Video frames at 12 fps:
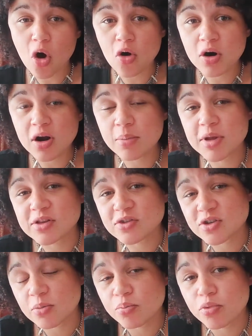
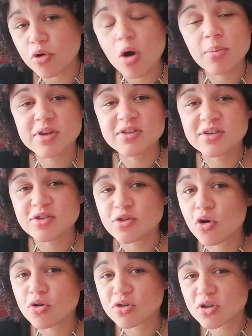ornaments and promises
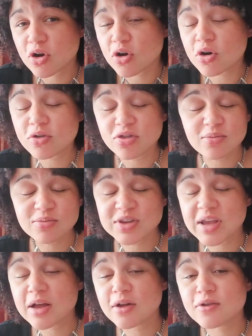not to hurt
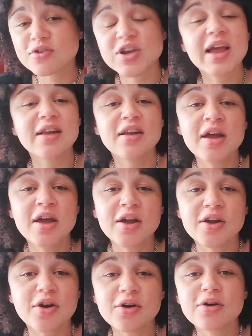themselves. Yet,
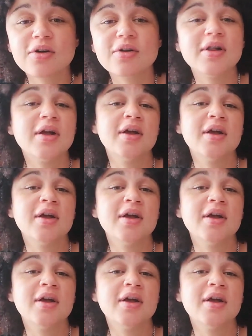girl,